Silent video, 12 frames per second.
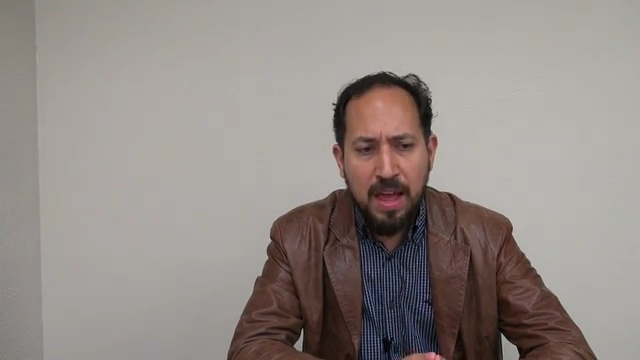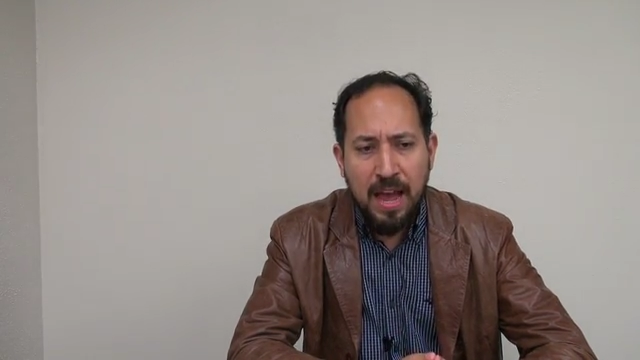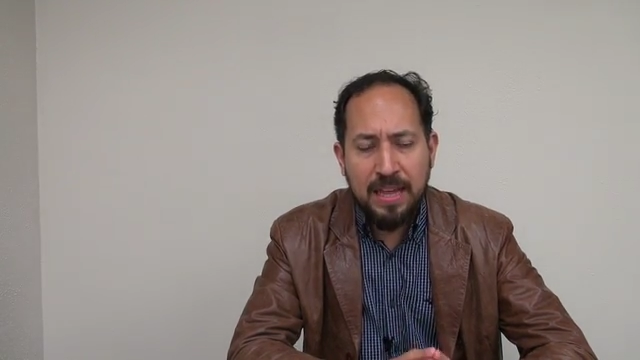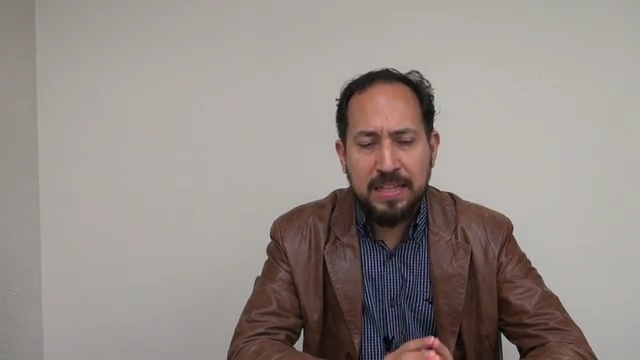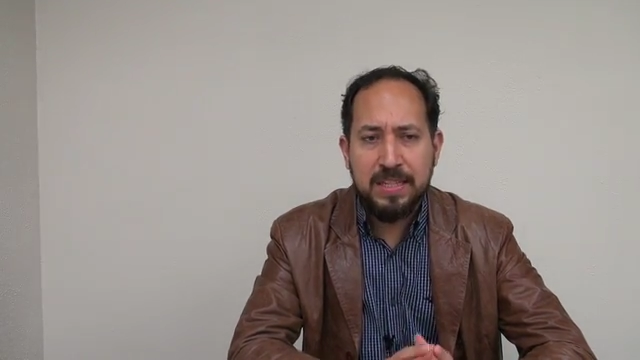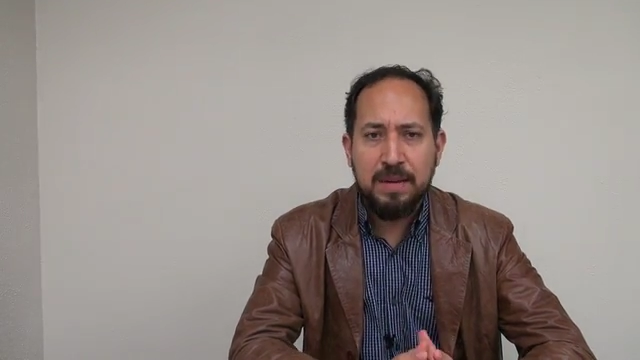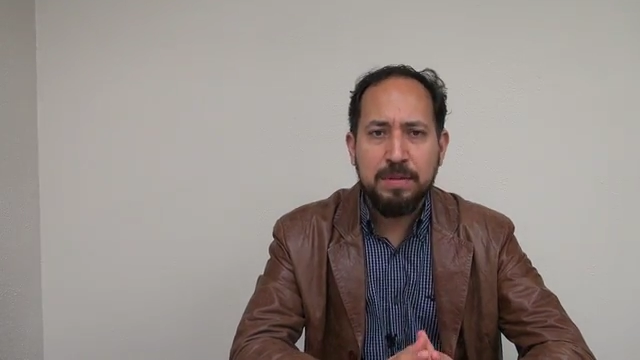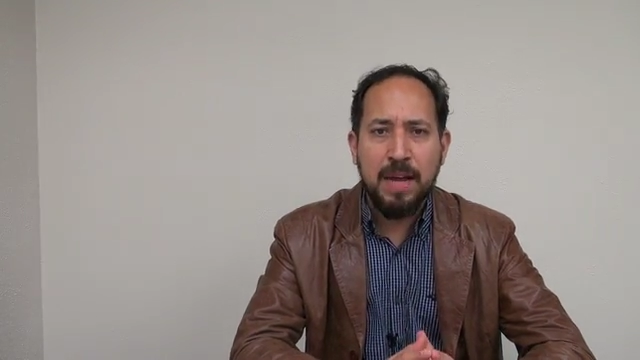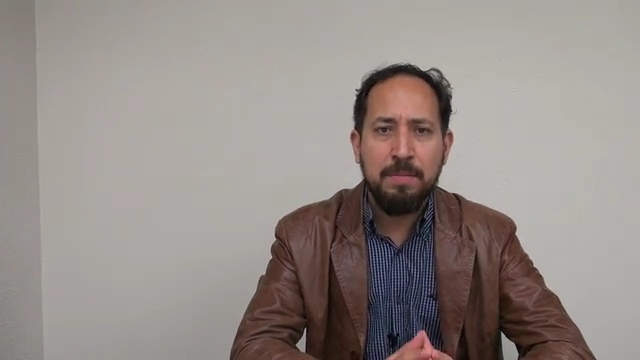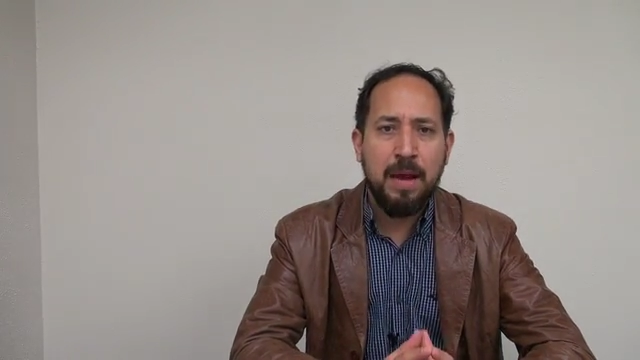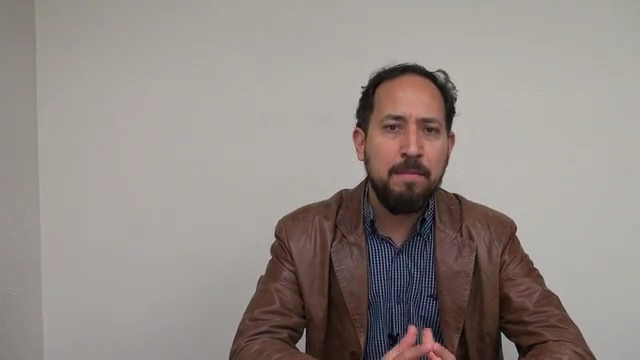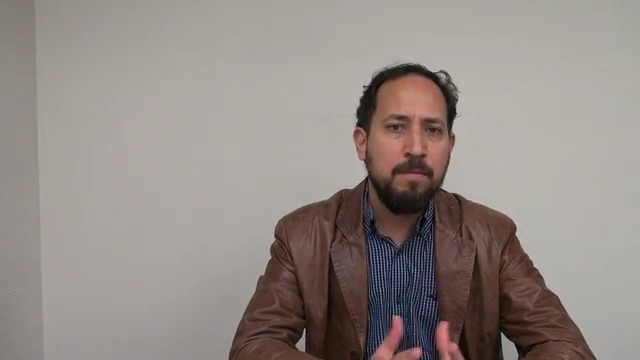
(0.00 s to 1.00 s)
At the same
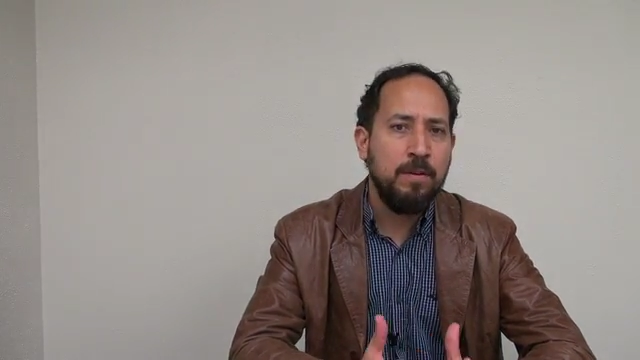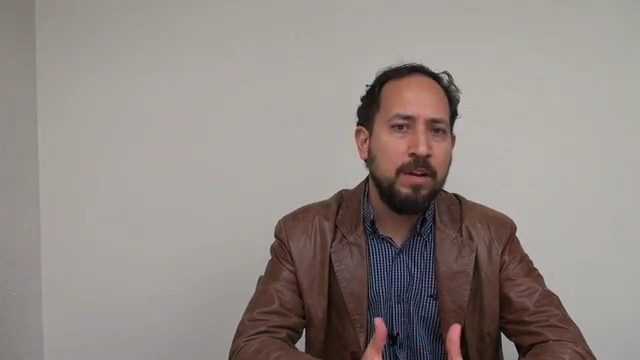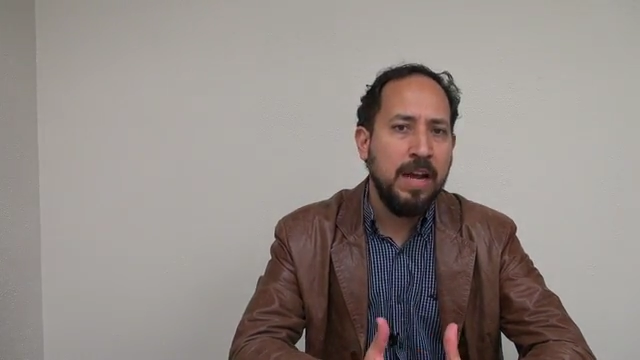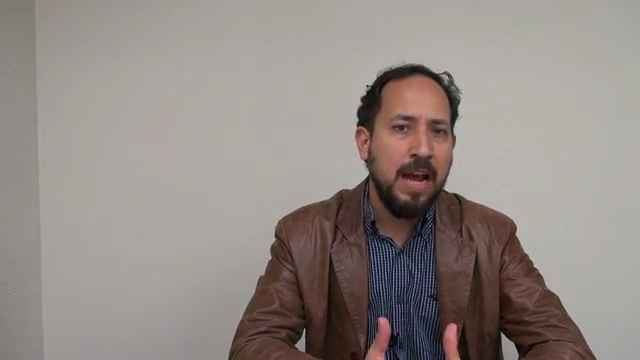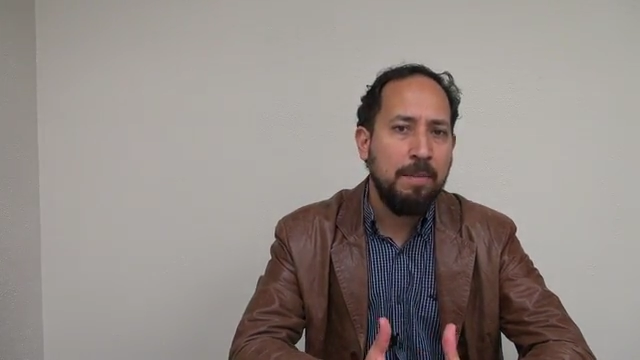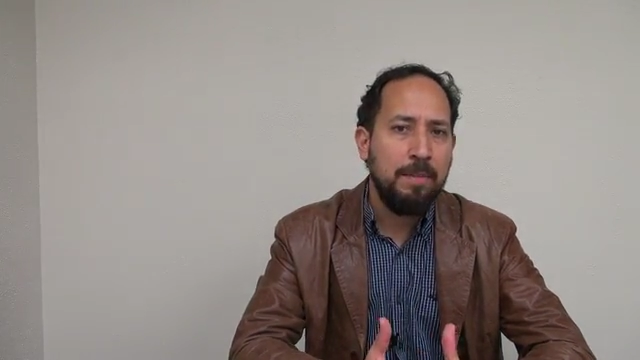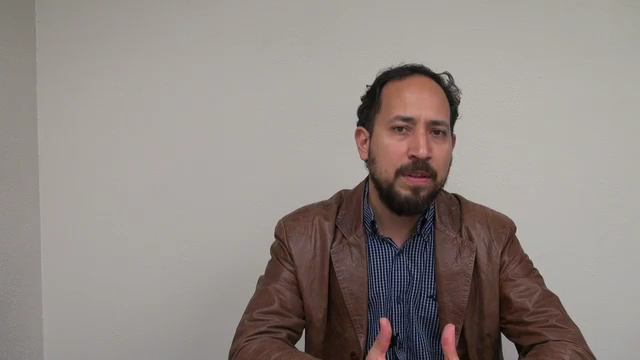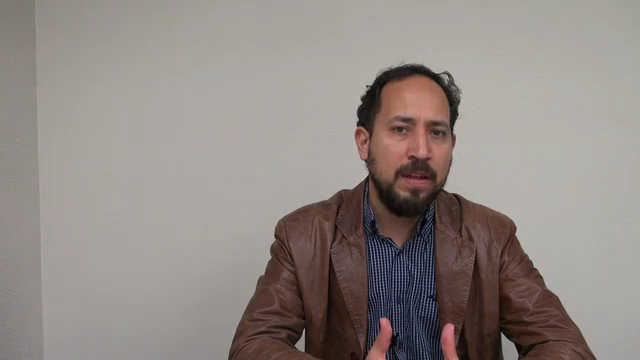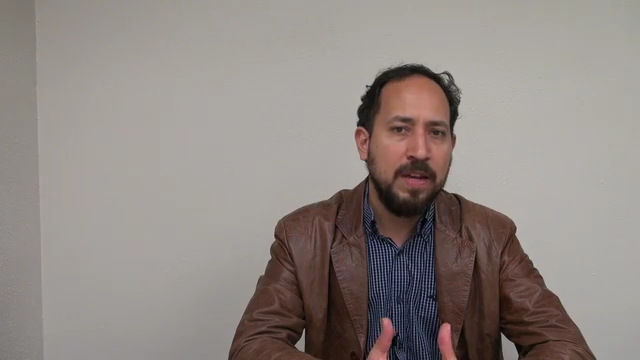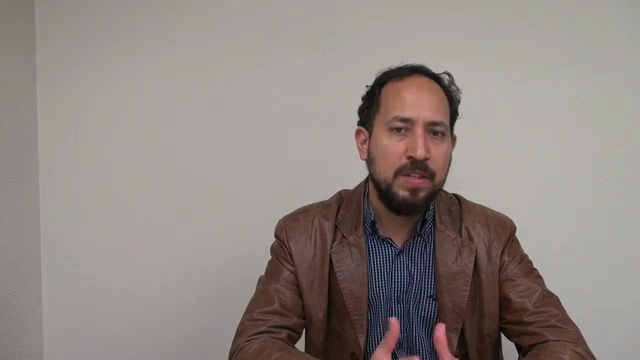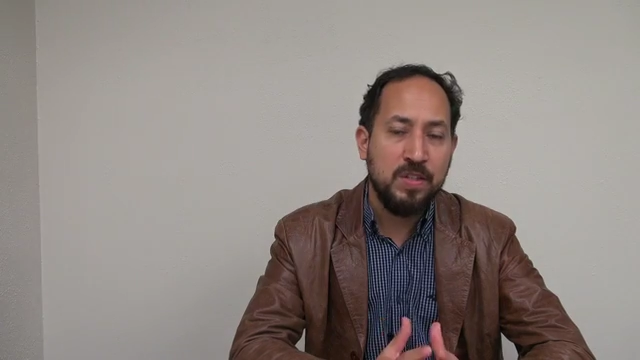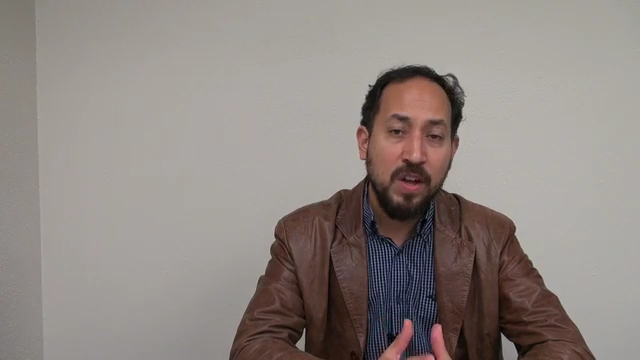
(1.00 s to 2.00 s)
time, I'm very happy that
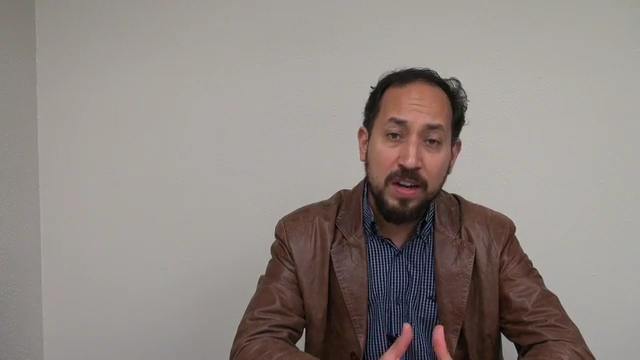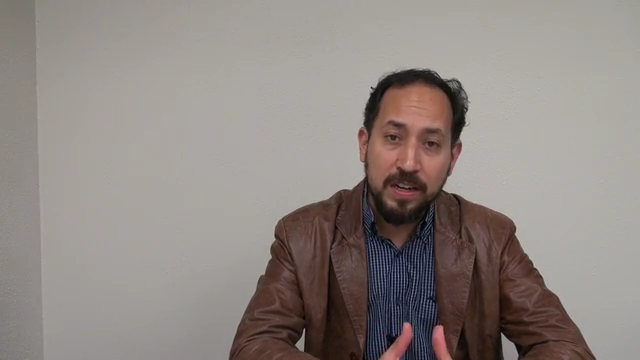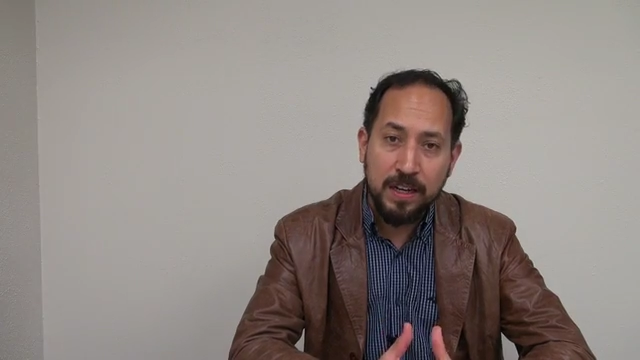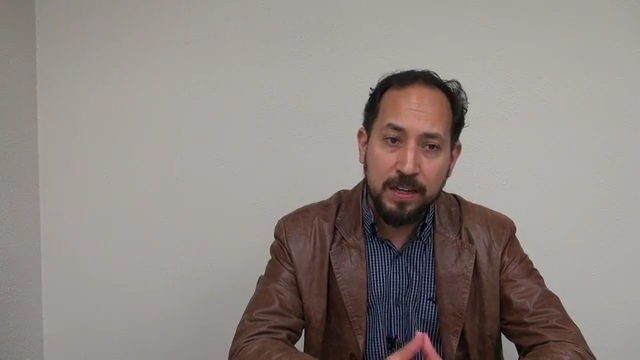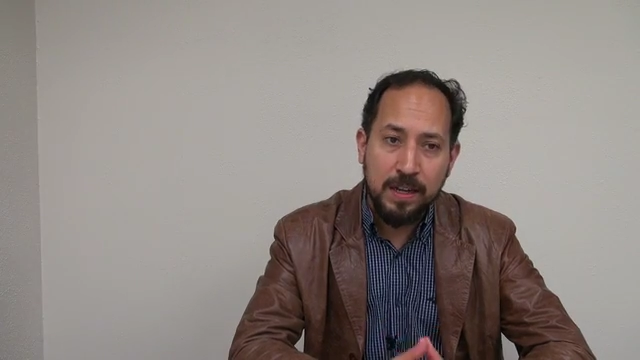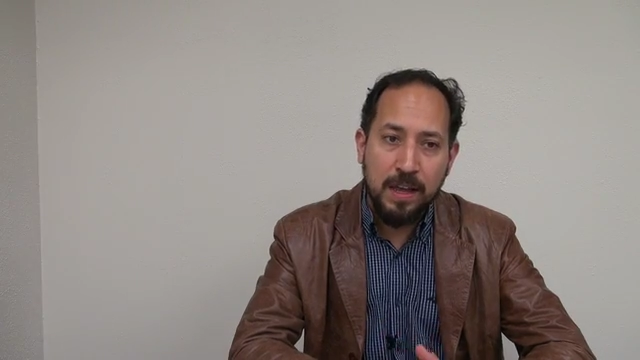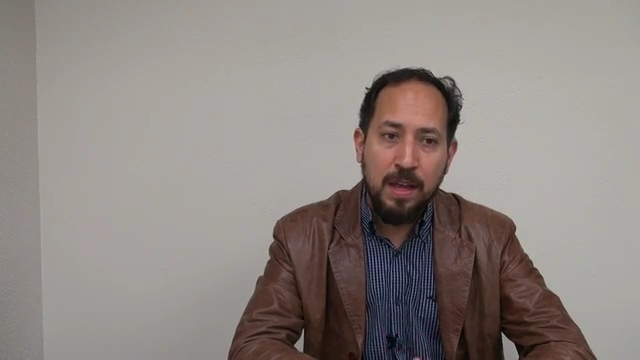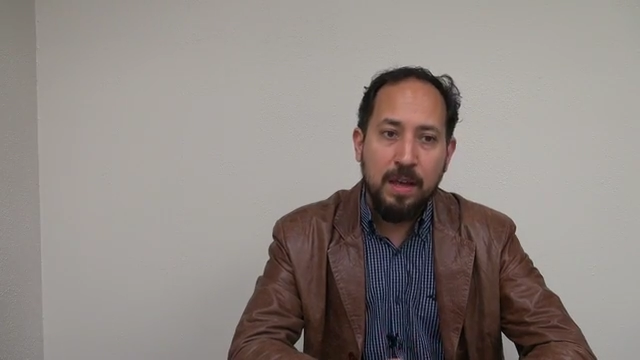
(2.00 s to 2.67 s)
I studied it,